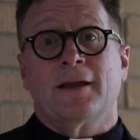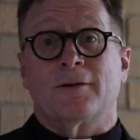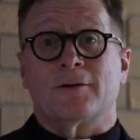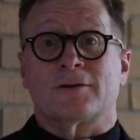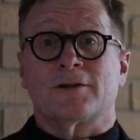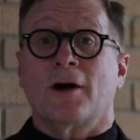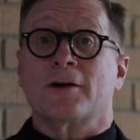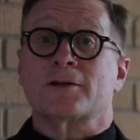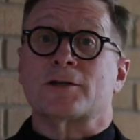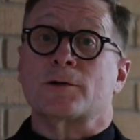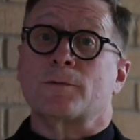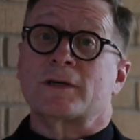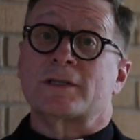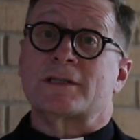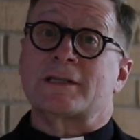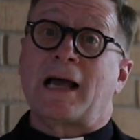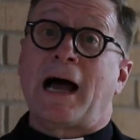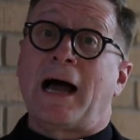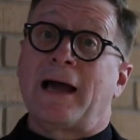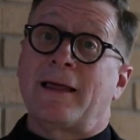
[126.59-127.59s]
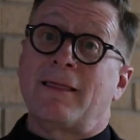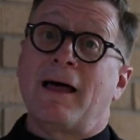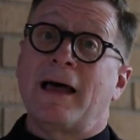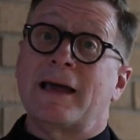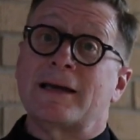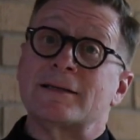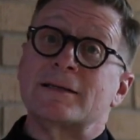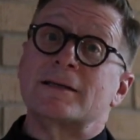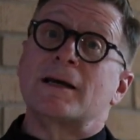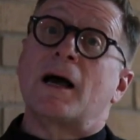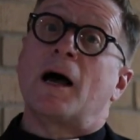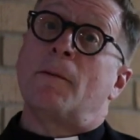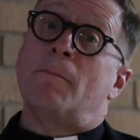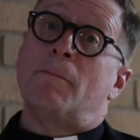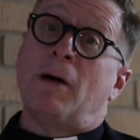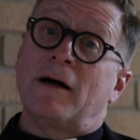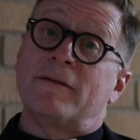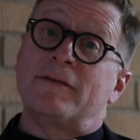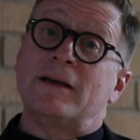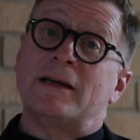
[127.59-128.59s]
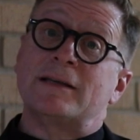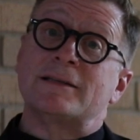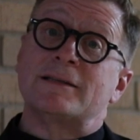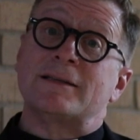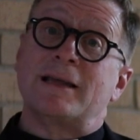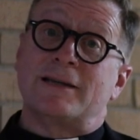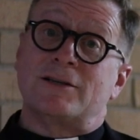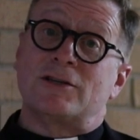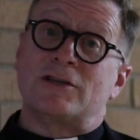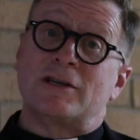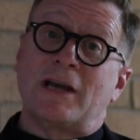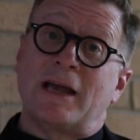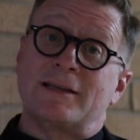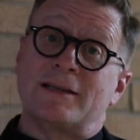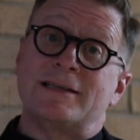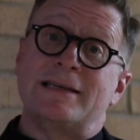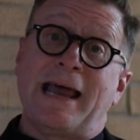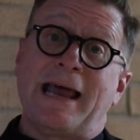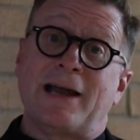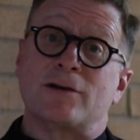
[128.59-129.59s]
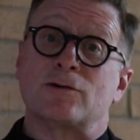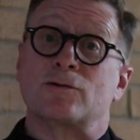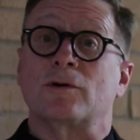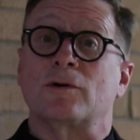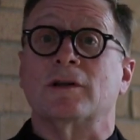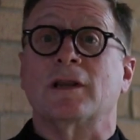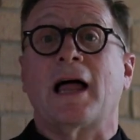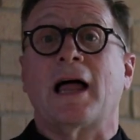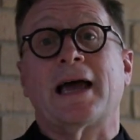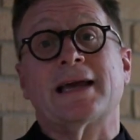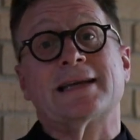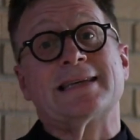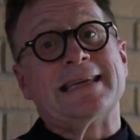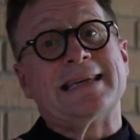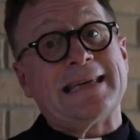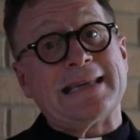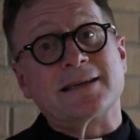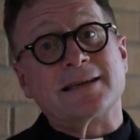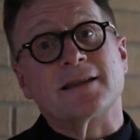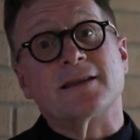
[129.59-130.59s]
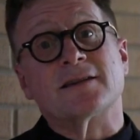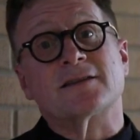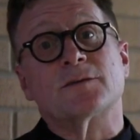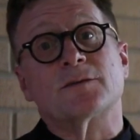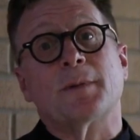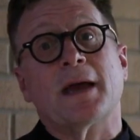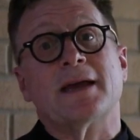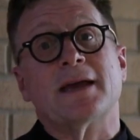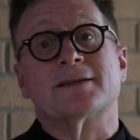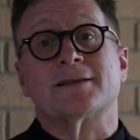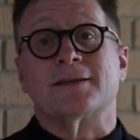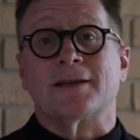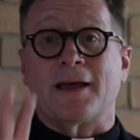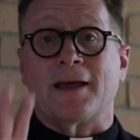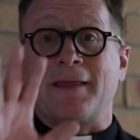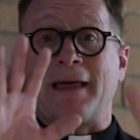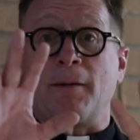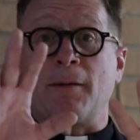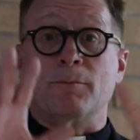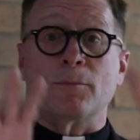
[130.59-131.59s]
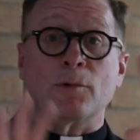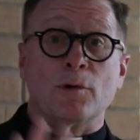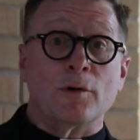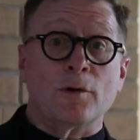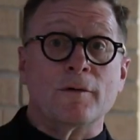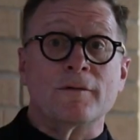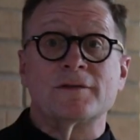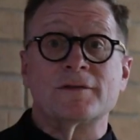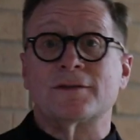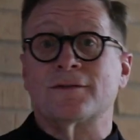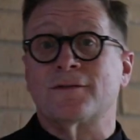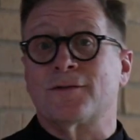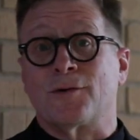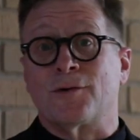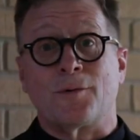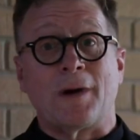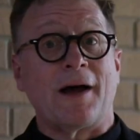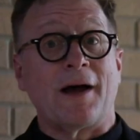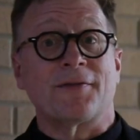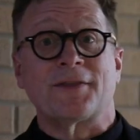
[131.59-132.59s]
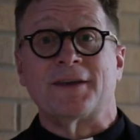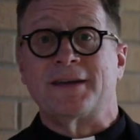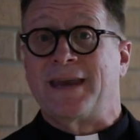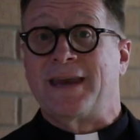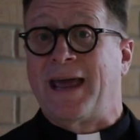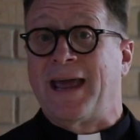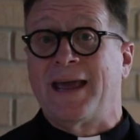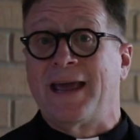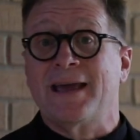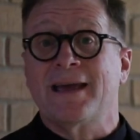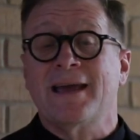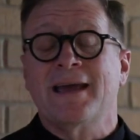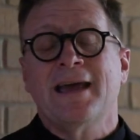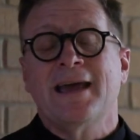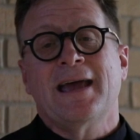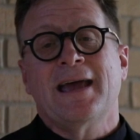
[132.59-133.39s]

There's also a skylight above it that sheds natural light into the space that moves throughout the day.